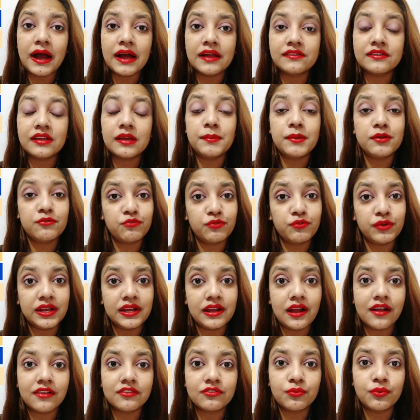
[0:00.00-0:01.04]
part-time and
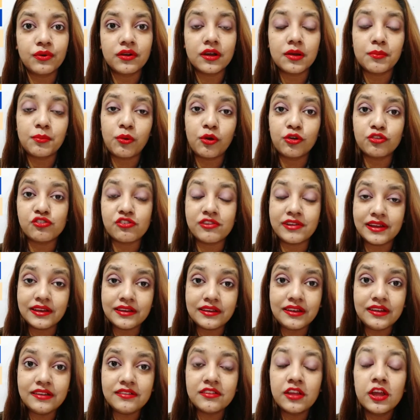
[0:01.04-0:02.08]
freelance work
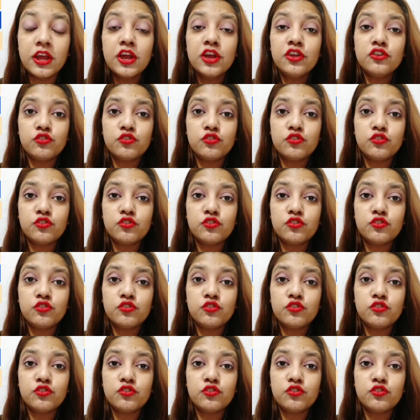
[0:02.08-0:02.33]
opportunities.